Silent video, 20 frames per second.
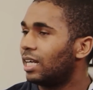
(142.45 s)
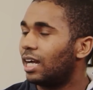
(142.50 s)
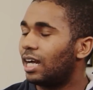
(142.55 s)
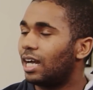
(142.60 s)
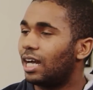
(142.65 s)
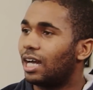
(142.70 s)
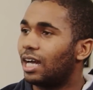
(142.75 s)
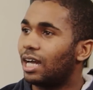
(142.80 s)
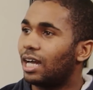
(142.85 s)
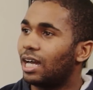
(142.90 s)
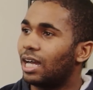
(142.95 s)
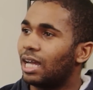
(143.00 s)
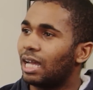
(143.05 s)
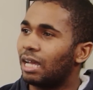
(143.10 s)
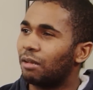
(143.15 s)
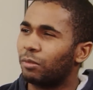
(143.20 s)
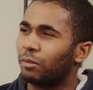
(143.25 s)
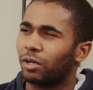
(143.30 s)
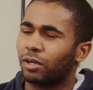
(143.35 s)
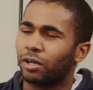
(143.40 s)
Uh,
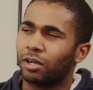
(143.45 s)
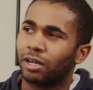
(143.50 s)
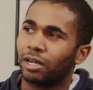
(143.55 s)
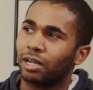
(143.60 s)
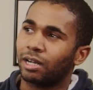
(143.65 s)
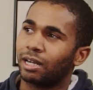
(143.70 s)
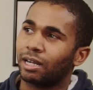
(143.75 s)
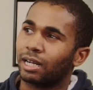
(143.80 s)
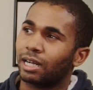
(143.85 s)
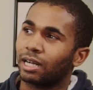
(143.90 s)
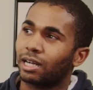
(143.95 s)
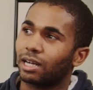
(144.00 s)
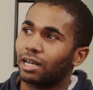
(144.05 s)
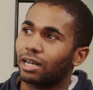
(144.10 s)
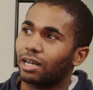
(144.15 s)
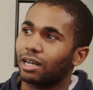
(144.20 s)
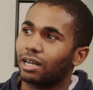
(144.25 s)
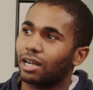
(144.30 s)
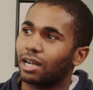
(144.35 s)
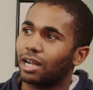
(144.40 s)
and we were,
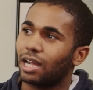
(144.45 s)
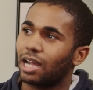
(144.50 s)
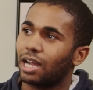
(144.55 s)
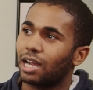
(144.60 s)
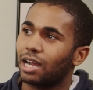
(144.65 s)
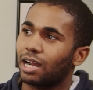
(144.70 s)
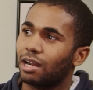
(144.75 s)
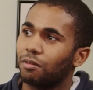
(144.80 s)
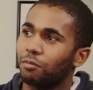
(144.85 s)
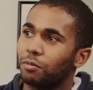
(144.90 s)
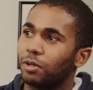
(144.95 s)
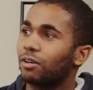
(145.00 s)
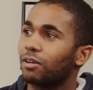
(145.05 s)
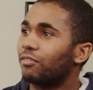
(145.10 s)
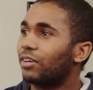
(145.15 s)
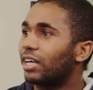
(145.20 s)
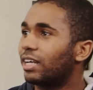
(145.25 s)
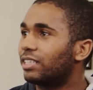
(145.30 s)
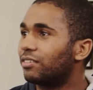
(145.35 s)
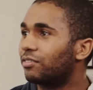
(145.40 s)
we were a
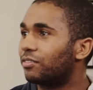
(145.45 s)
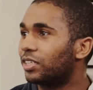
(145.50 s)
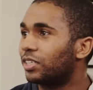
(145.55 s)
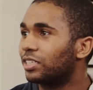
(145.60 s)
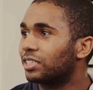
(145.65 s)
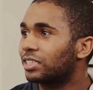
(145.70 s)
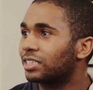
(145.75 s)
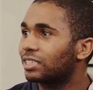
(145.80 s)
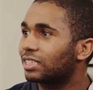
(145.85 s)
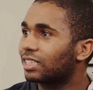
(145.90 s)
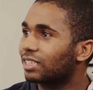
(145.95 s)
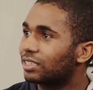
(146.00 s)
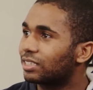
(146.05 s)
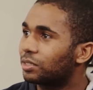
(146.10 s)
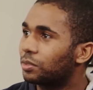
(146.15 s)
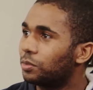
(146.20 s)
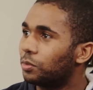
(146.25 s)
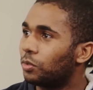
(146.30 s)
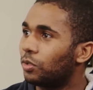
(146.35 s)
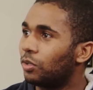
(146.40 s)
very diverse
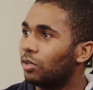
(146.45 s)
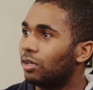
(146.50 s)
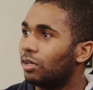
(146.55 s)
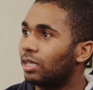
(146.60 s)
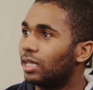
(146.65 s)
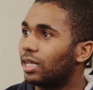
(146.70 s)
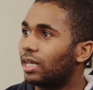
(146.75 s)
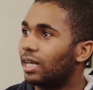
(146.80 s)
school.